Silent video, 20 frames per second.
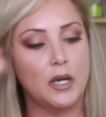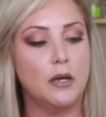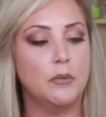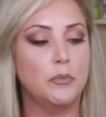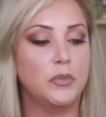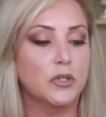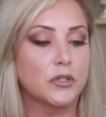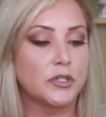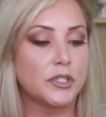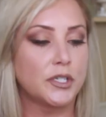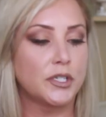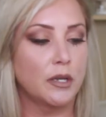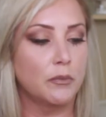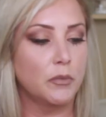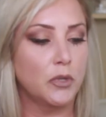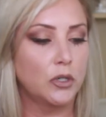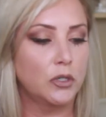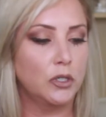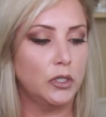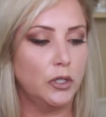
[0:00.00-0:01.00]
up your
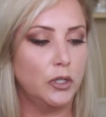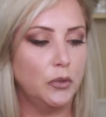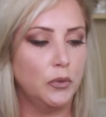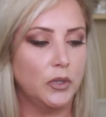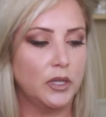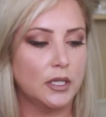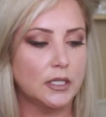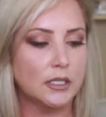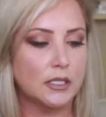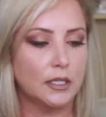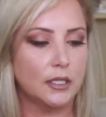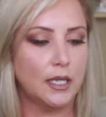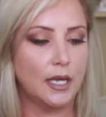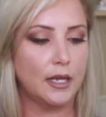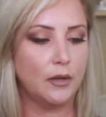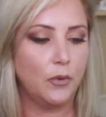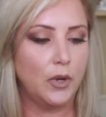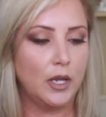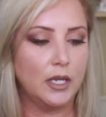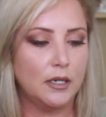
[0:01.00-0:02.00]
summer glow with this
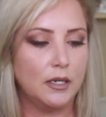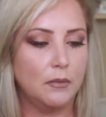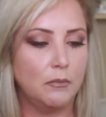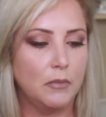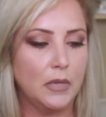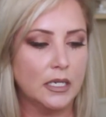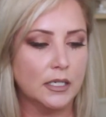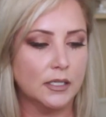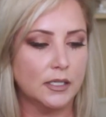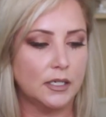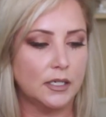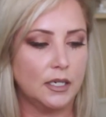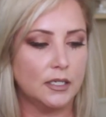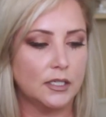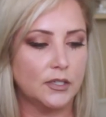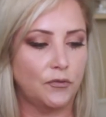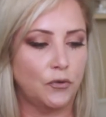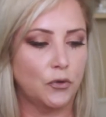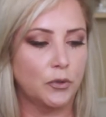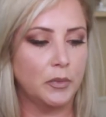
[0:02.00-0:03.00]
lightweight mist.
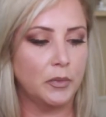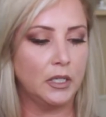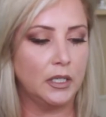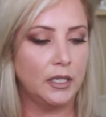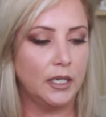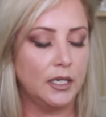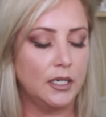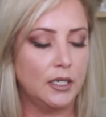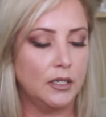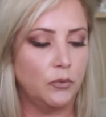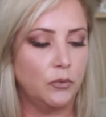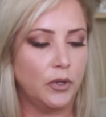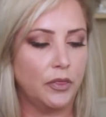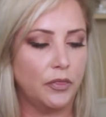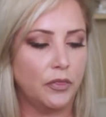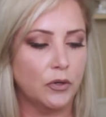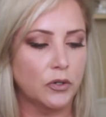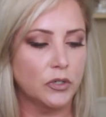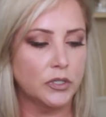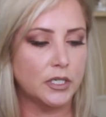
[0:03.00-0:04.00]
It's formulated
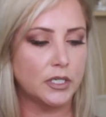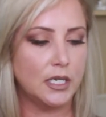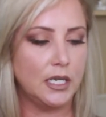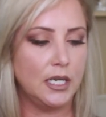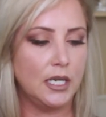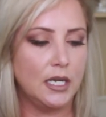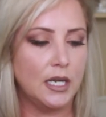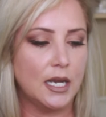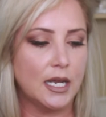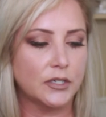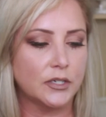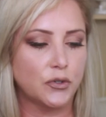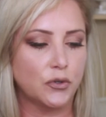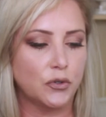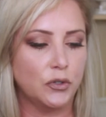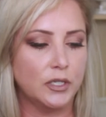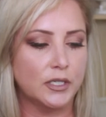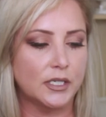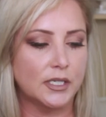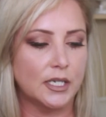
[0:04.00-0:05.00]
with 13
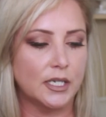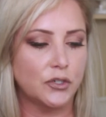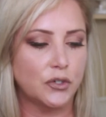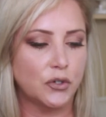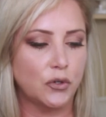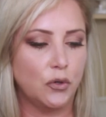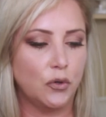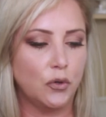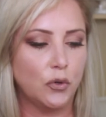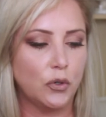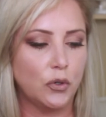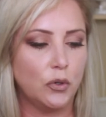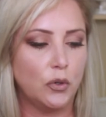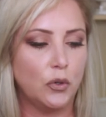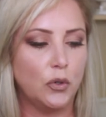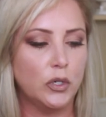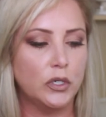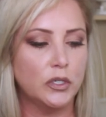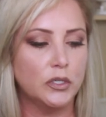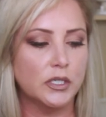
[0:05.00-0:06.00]
natural essential
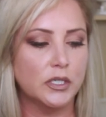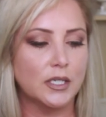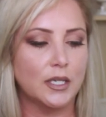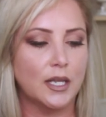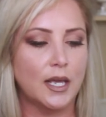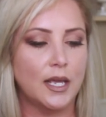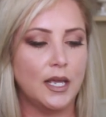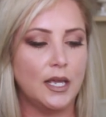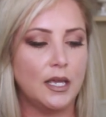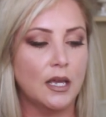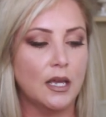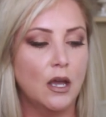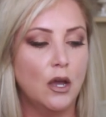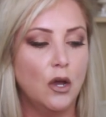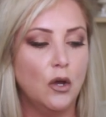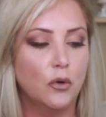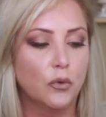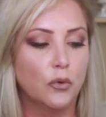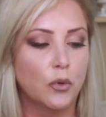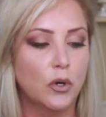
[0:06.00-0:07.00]
oils like
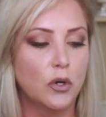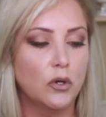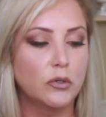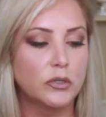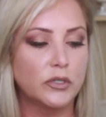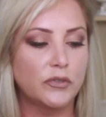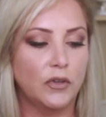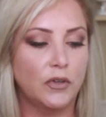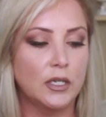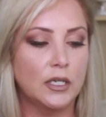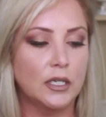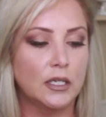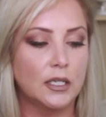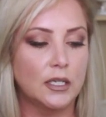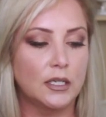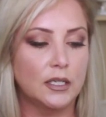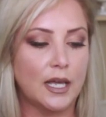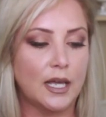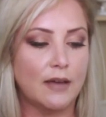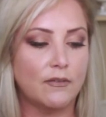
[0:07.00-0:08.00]
rose,
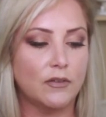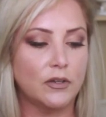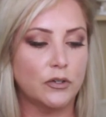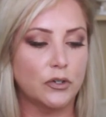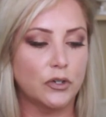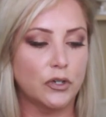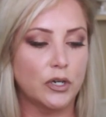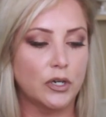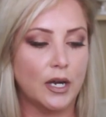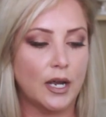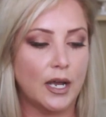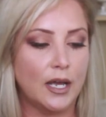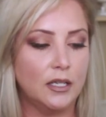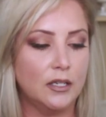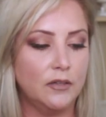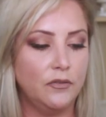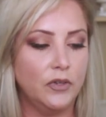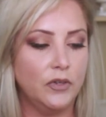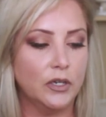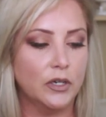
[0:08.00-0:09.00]
vanilla, lavender,
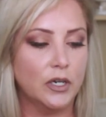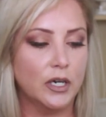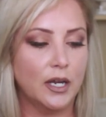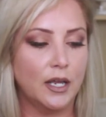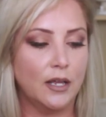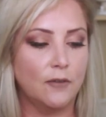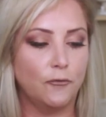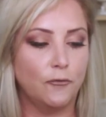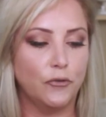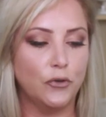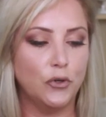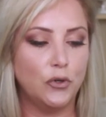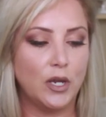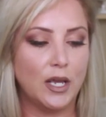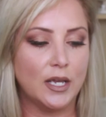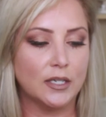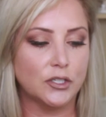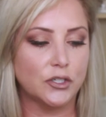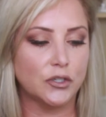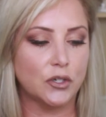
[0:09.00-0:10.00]
aloe vera, and fruit
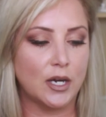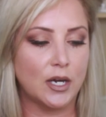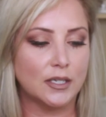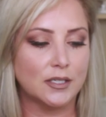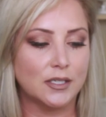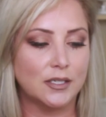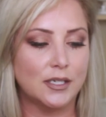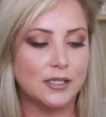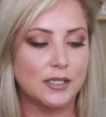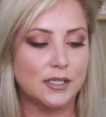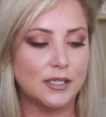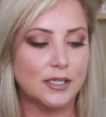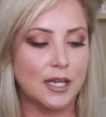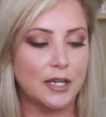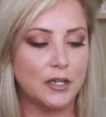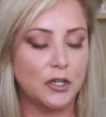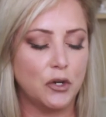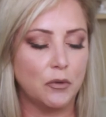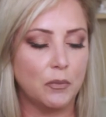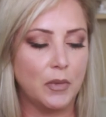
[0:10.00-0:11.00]
extracts to
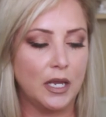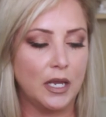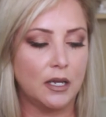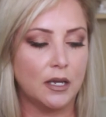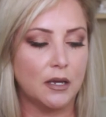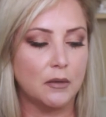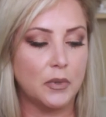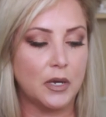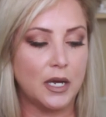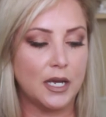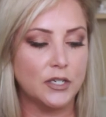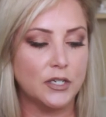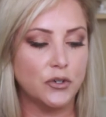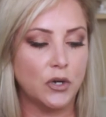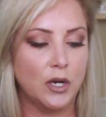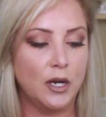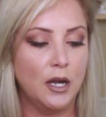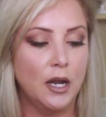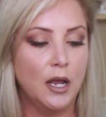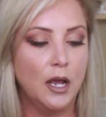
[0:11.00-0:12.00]
set your makeup,
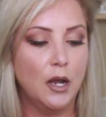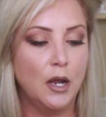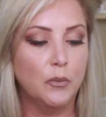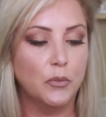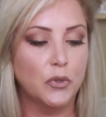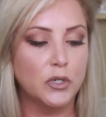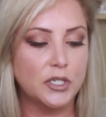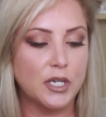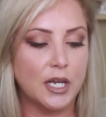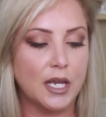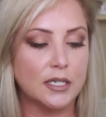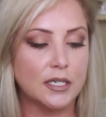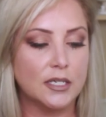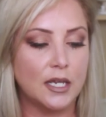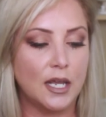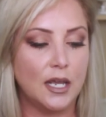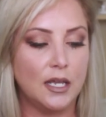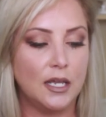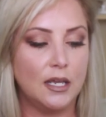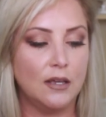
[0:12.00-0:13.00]
hydrate, protect,
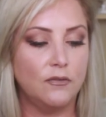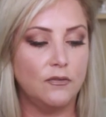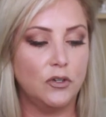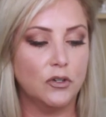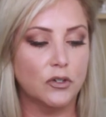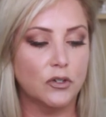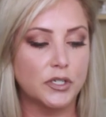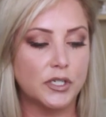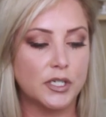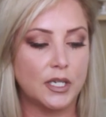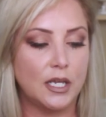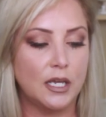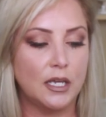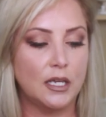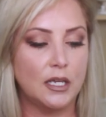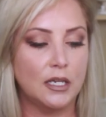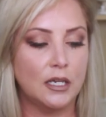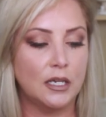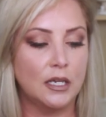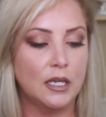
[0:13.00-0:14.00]
and give your
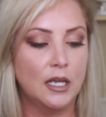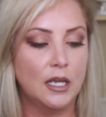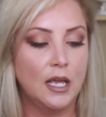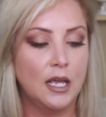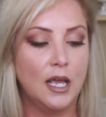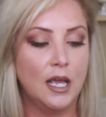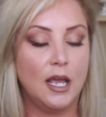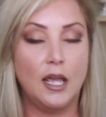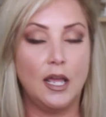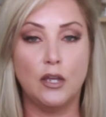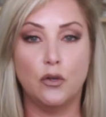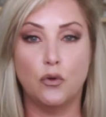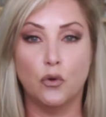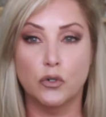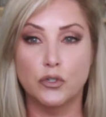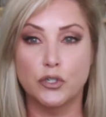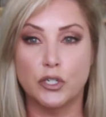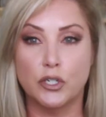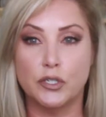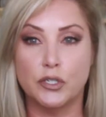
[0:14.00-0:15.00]
skin a
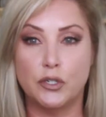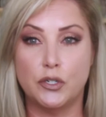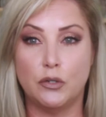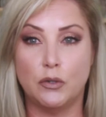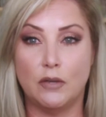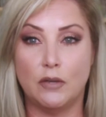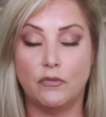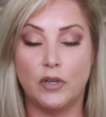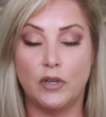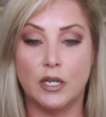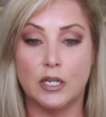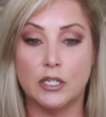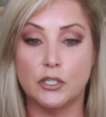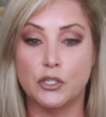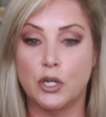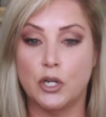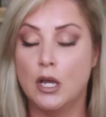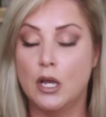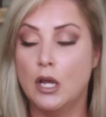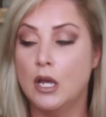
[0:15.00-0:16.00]
gorgeous dewy
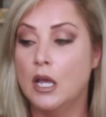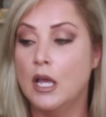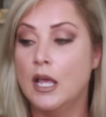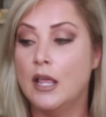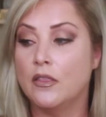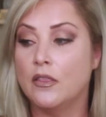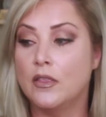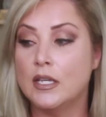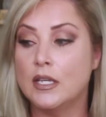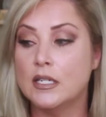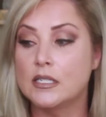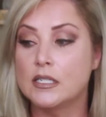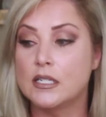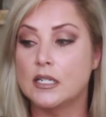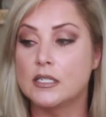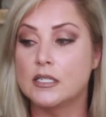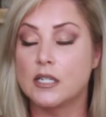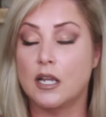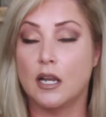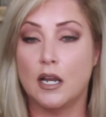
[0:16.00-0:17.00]
finish. This
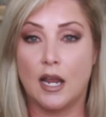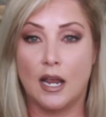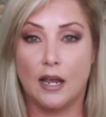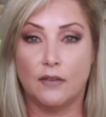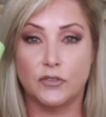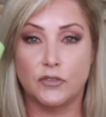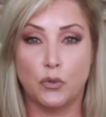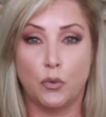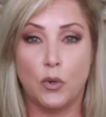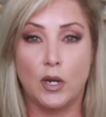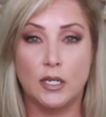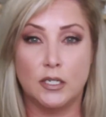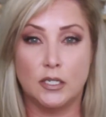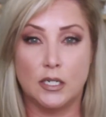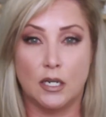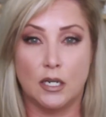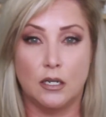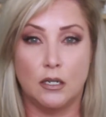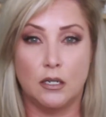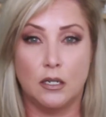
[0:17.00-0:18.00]
is going to have to wait
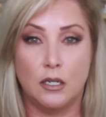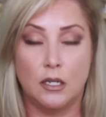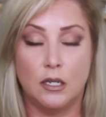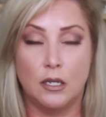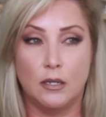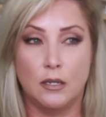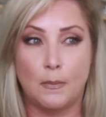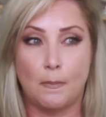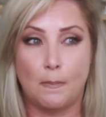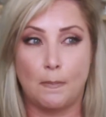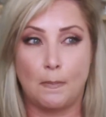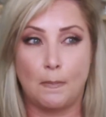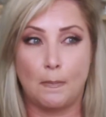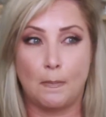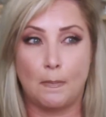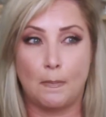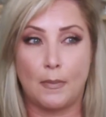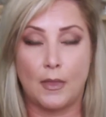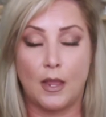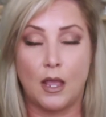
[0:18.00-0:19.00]
till
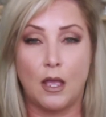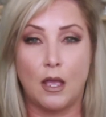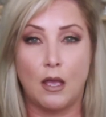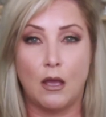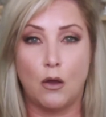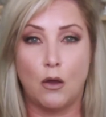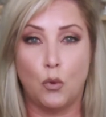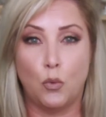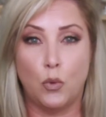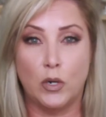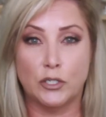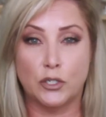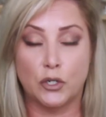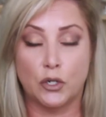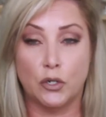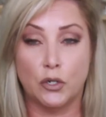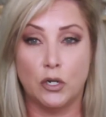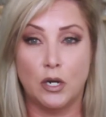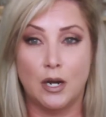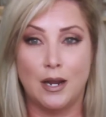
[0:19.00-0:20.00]

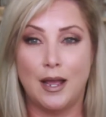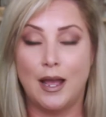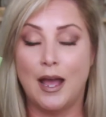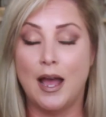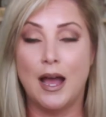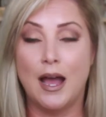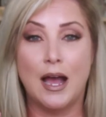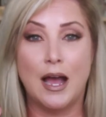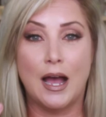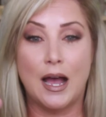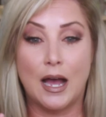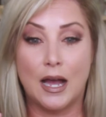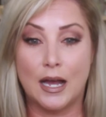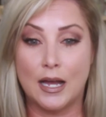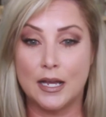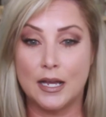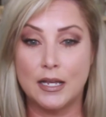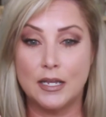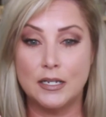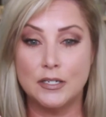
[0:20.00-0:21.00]
winter.
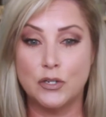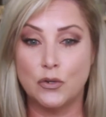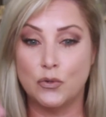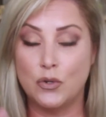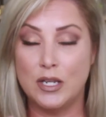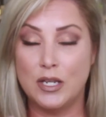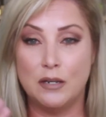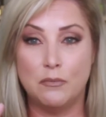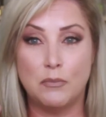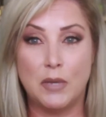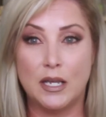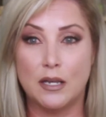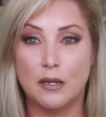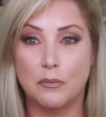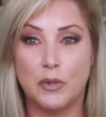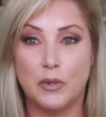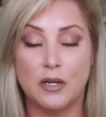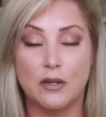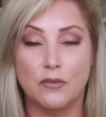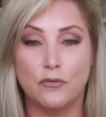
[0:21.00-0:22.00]
I don't need
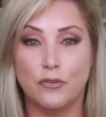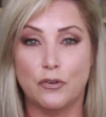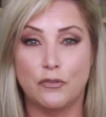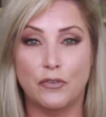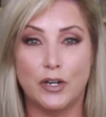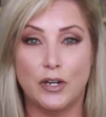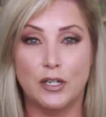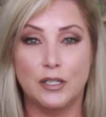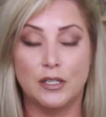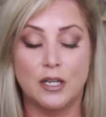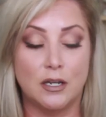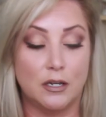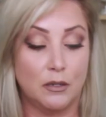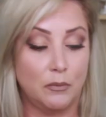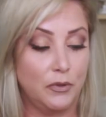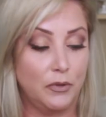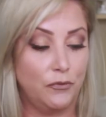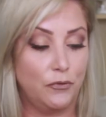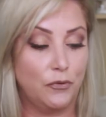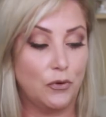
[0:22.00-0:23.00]
makeup on for very long
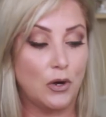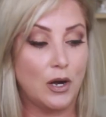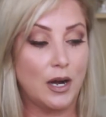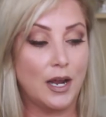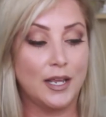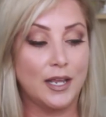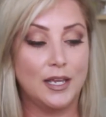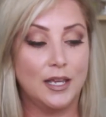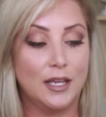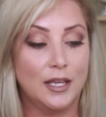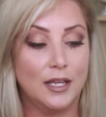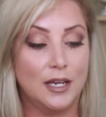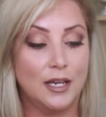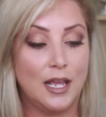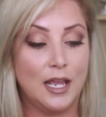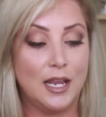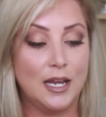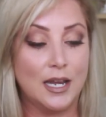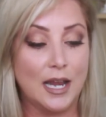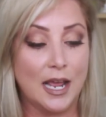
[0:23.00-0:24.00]
before I get
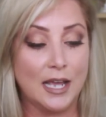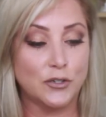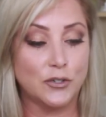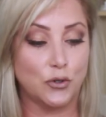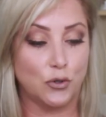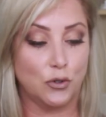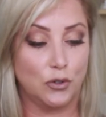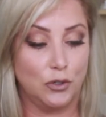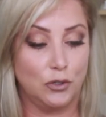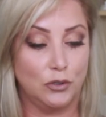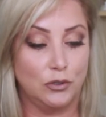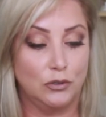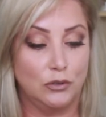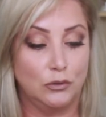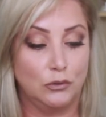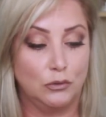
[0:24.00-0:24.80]
a natural